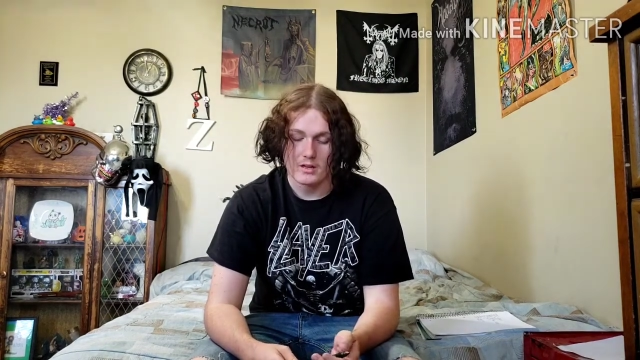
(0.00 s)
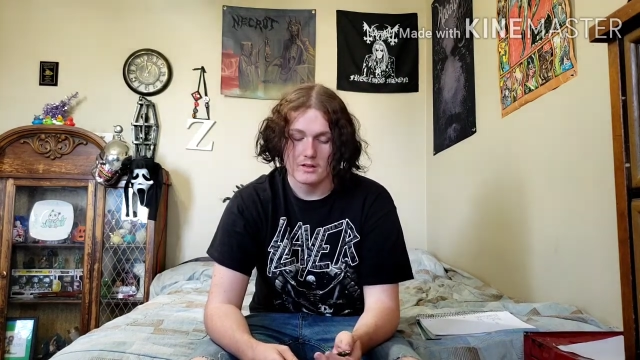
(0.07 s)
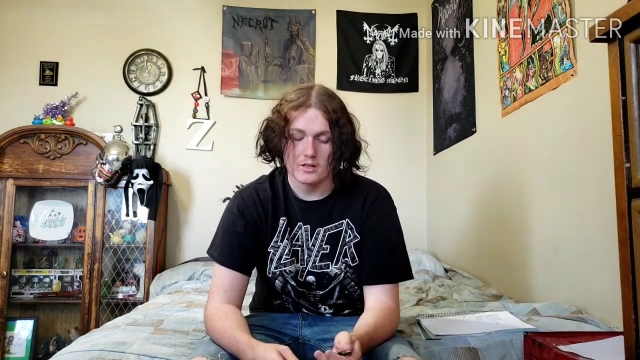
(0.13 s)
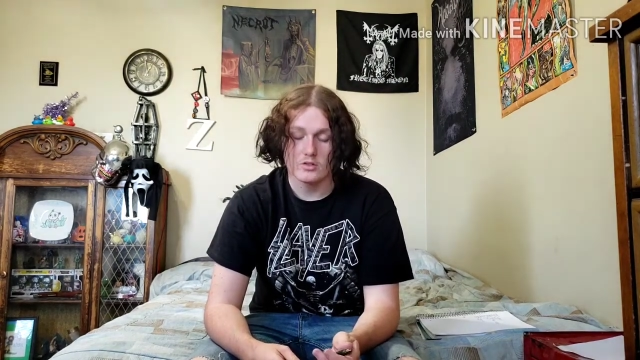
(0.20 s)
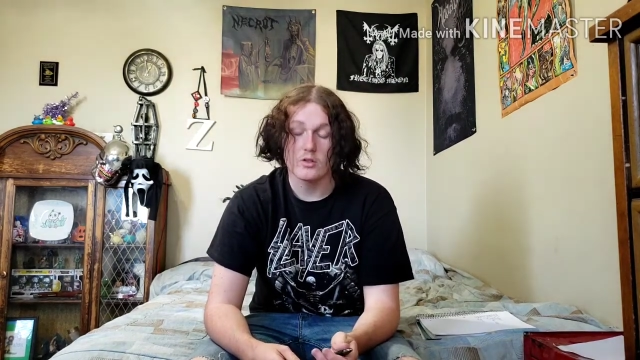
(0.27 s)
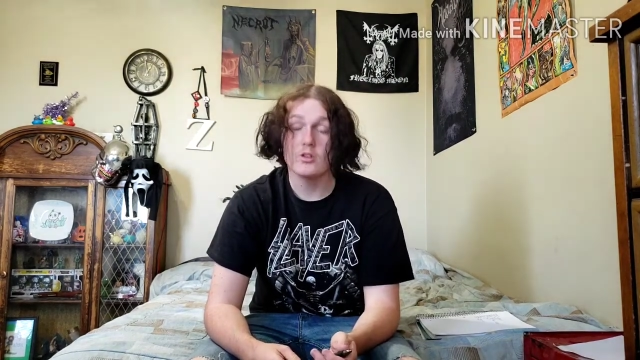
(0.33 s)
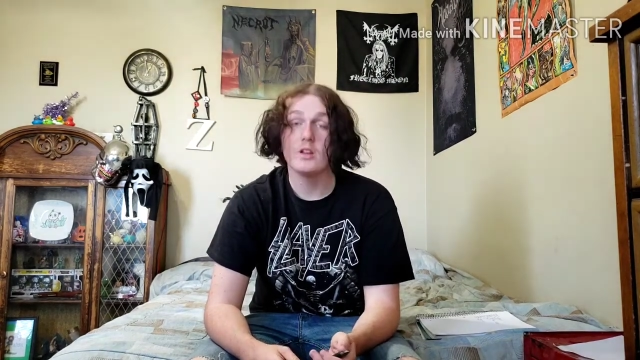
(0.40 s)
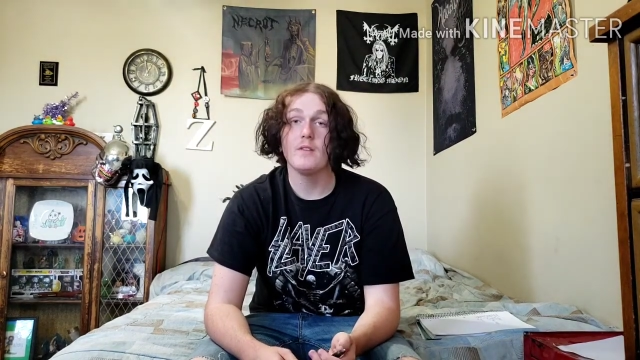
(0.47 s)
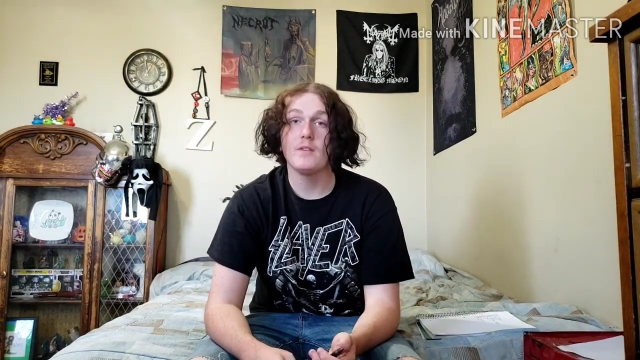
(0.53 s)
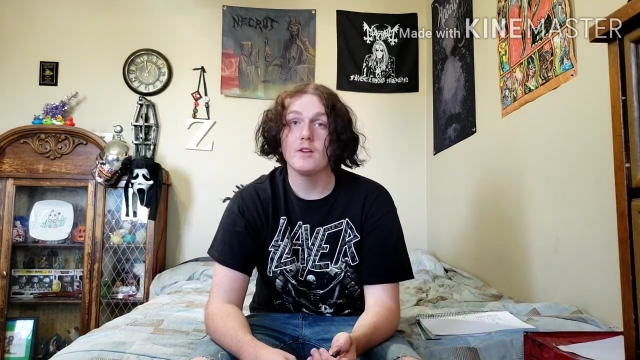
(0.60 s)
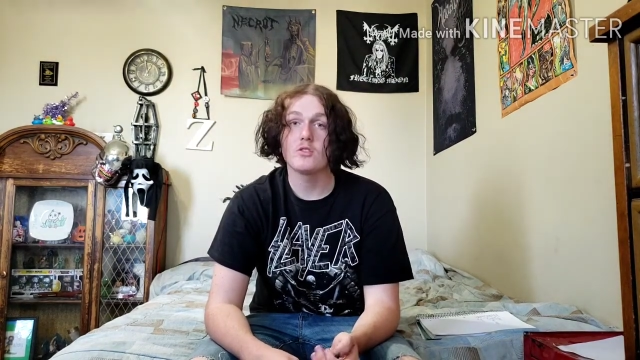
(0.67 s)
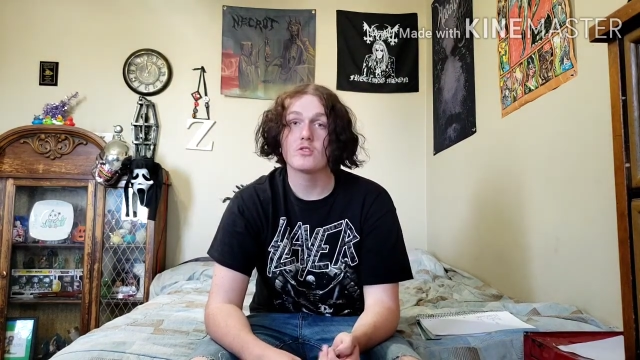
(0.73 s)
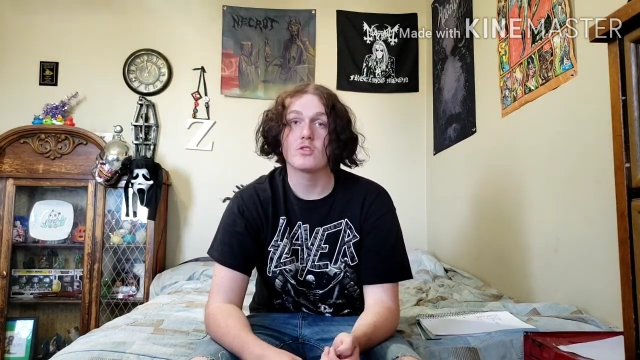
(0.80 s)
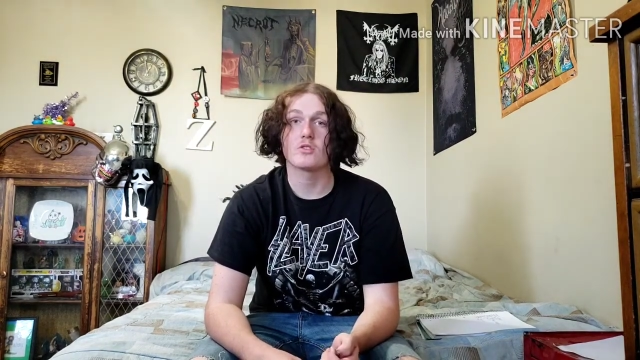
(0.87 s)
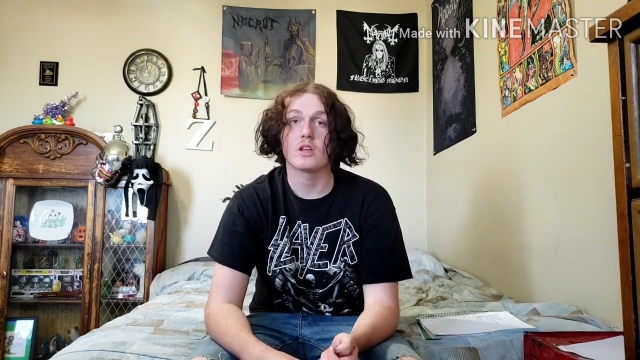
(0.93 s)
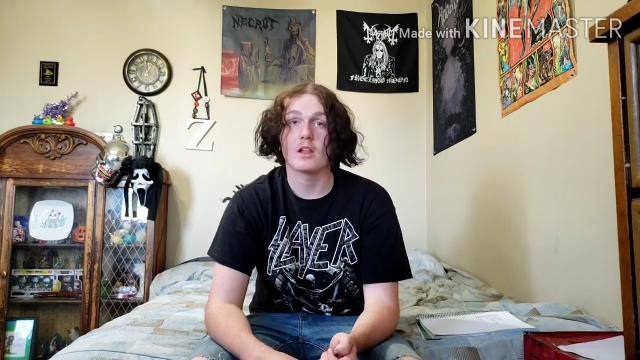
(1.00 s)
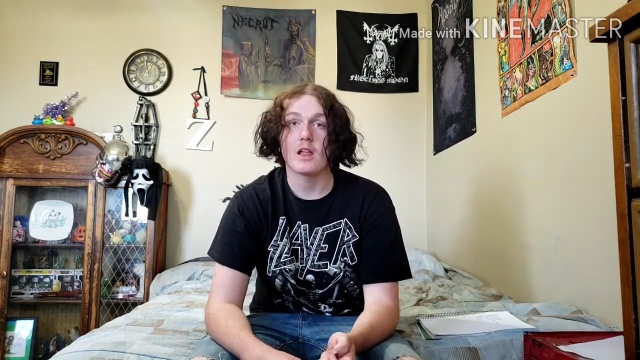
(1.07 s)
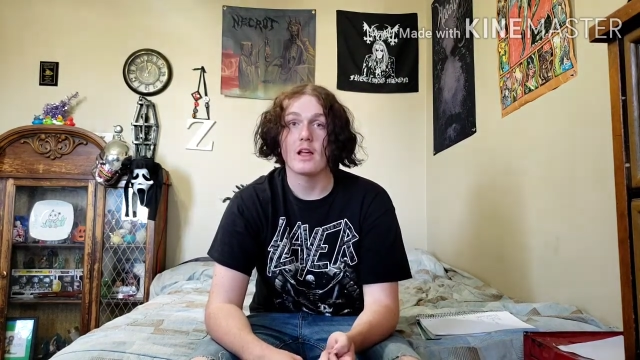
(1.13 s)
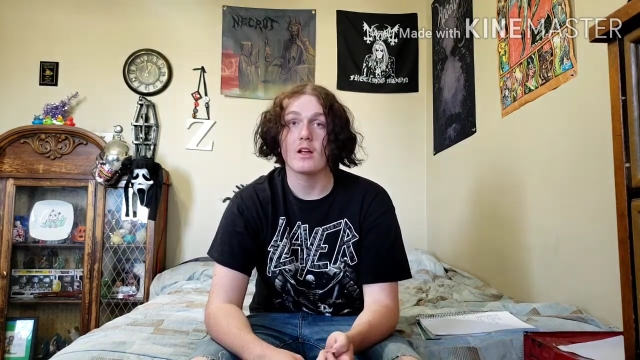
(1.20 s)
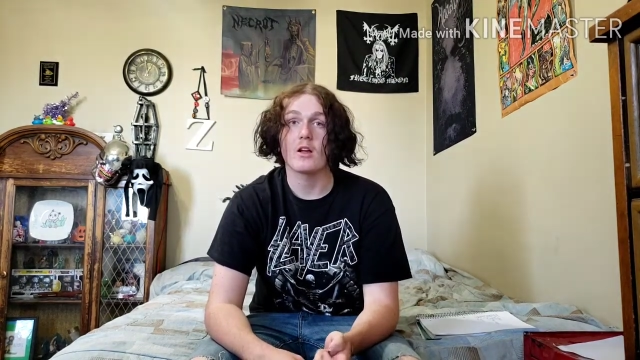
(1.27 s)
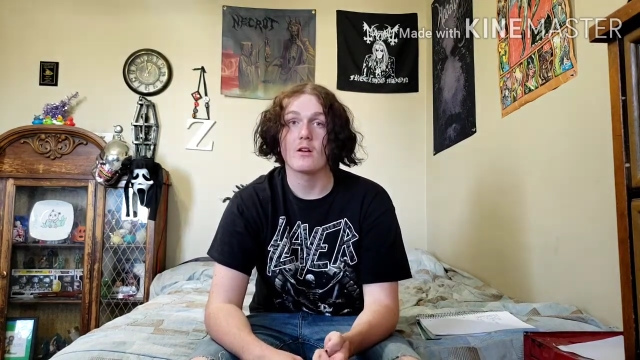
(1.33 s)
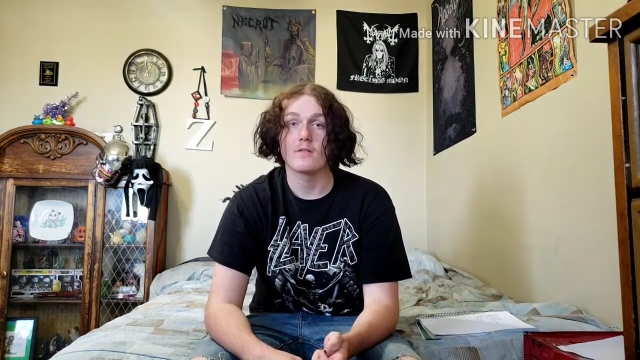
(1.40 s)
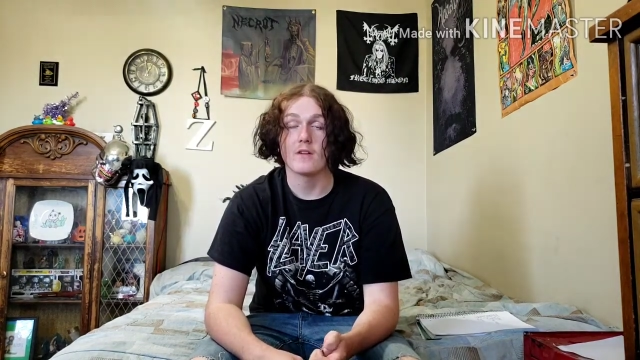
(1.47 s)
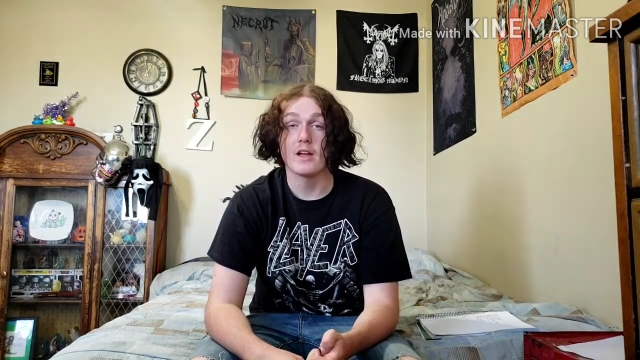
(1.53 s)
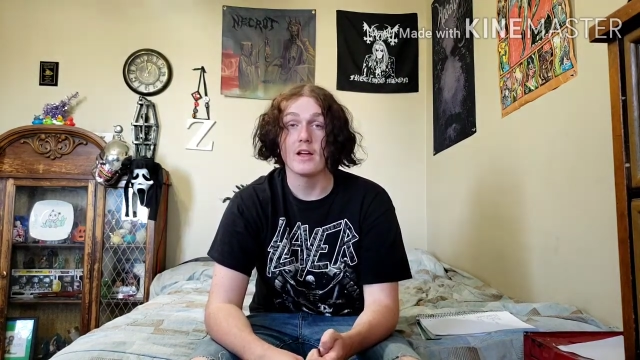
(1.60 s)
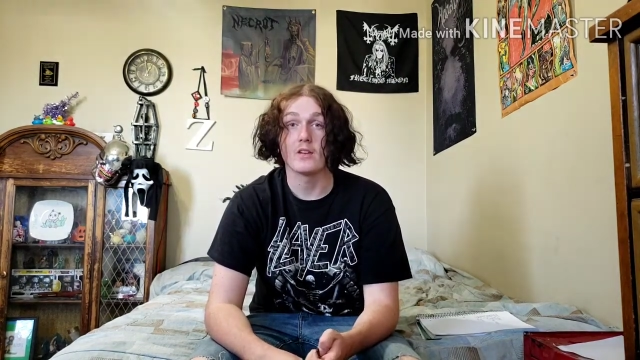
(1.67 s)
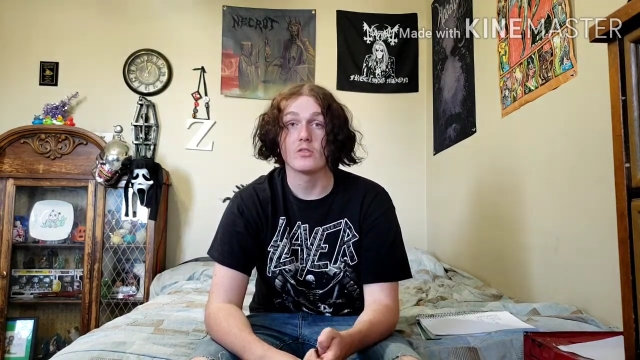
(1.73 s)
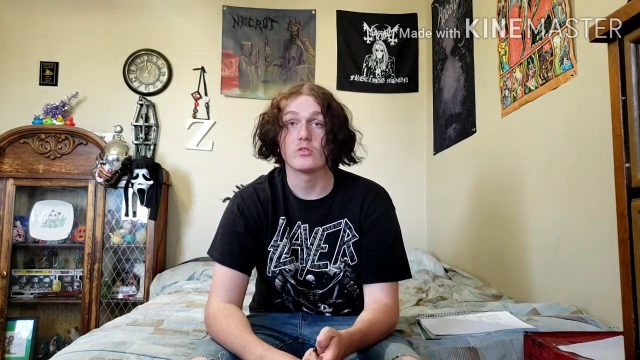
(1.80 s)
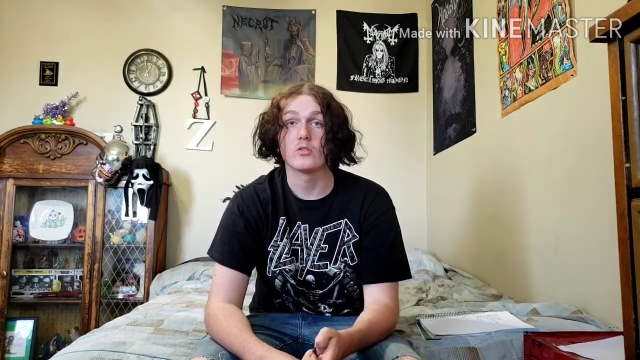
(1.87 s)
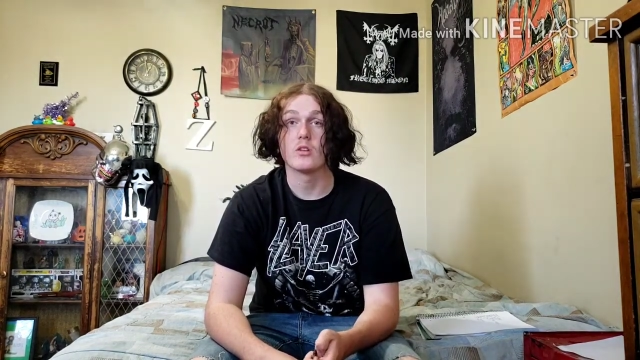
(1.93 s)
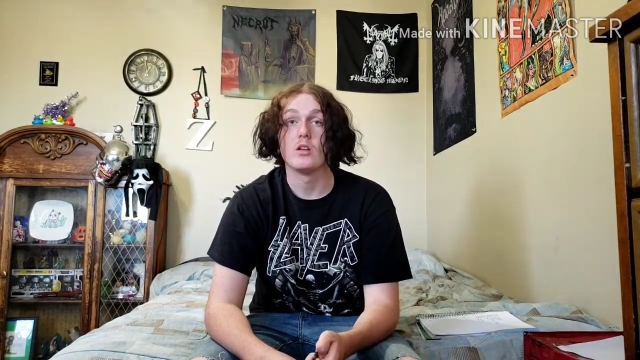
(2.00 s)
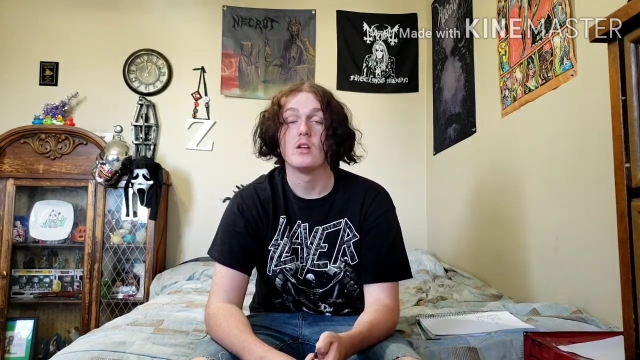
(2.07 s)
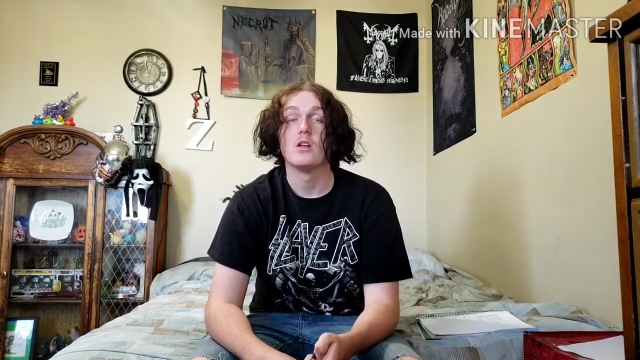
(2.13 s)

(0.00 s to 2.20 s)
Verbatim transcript: these are TV shows I like on a past.